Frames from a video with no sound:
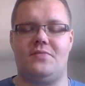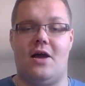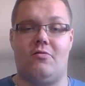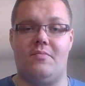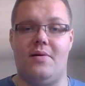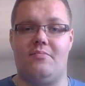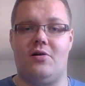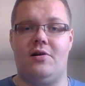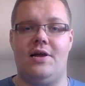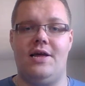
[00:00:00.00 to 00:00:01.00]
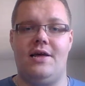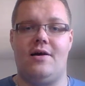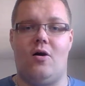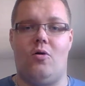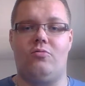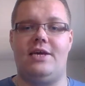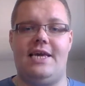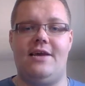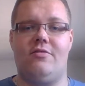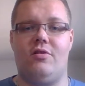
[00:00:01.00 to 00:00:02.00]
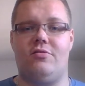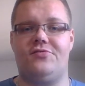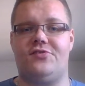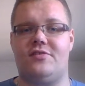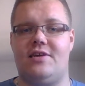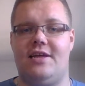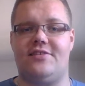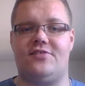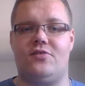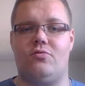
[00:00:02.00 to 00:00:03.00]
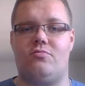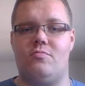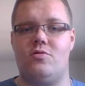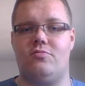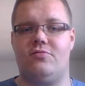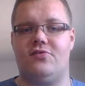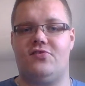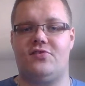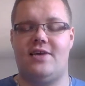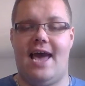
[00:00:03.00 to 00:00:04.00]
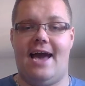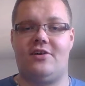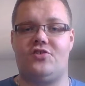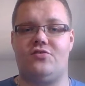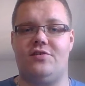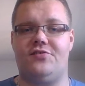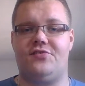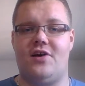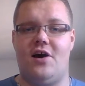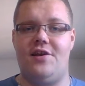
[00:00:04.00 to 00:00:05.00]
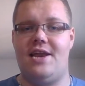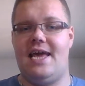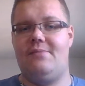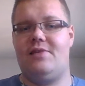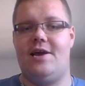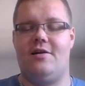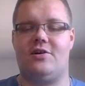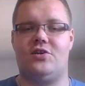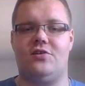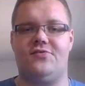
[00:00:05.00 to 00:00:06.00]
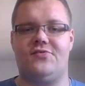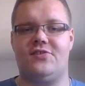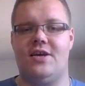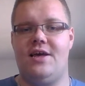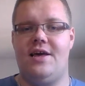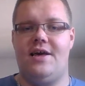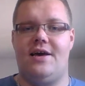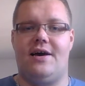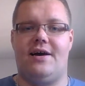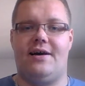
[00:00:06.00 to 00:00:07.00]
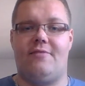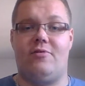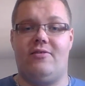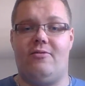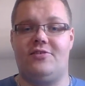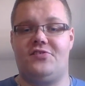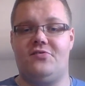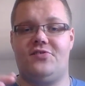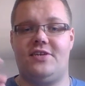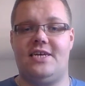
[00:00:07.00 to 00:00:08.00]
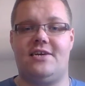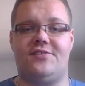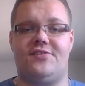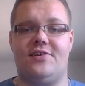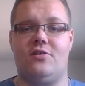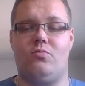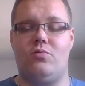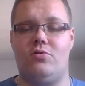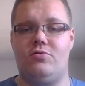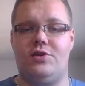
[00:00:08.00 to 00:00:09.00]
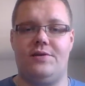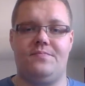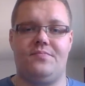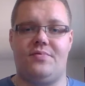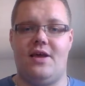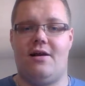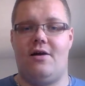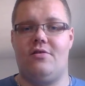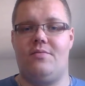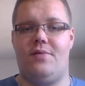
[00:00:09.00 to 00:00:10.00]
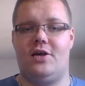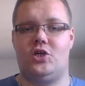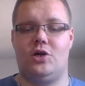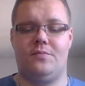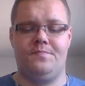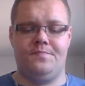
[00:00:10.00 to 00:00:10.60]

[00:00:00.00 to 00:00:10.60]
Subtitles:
Now remember, only heroes can soak wounds. Extras, unnamed characters, as soon as they take a single wound, they're out of the picture.